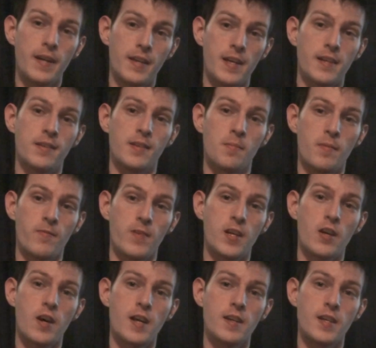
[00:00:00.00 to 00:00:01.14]
there's some
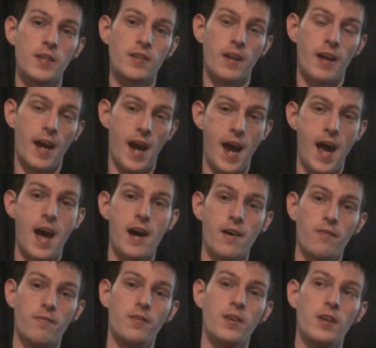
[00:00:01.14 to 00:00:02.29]
video ideas that I have,